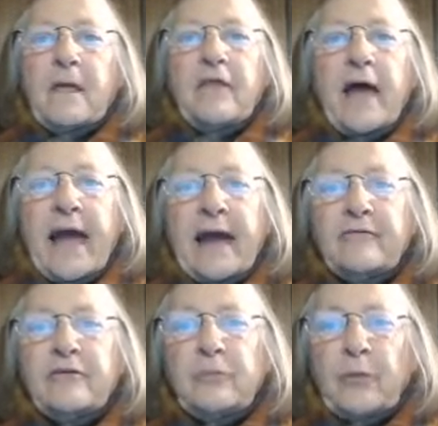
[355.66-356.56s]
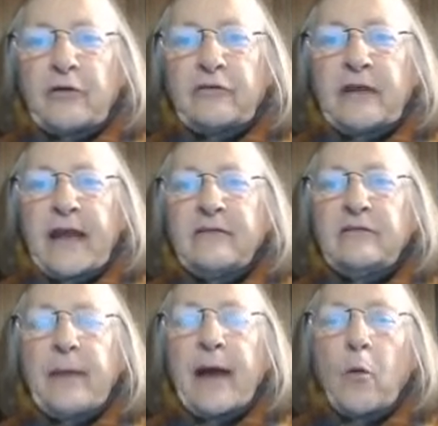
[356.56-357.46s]
The average person
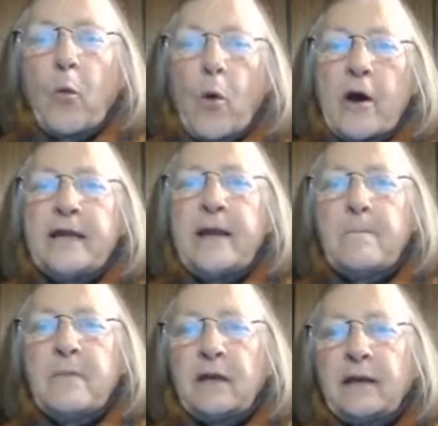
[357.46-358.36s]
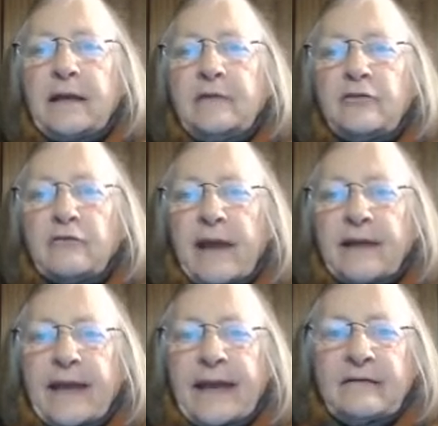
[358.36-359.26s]
has about 1 million
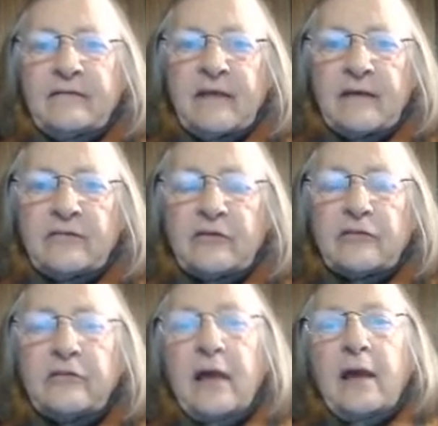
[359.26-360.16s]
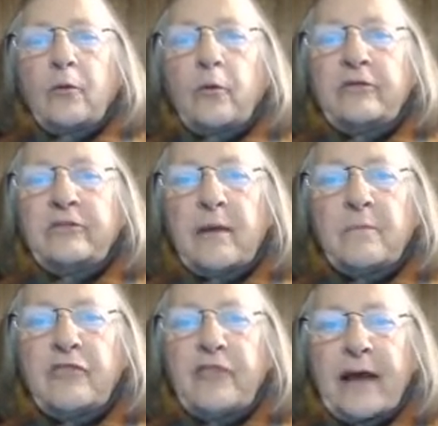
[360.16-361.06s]
direct ancestors with
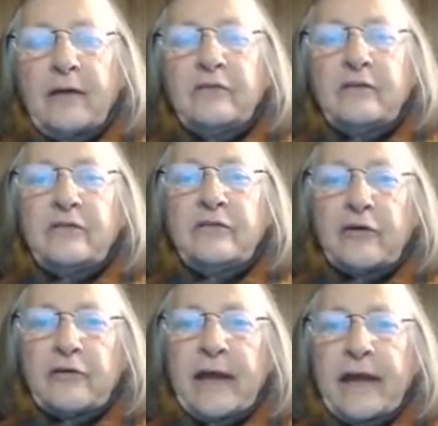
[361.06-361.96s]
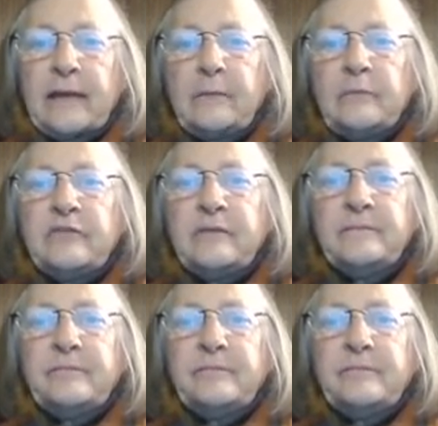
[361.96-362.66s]
some thousand surnames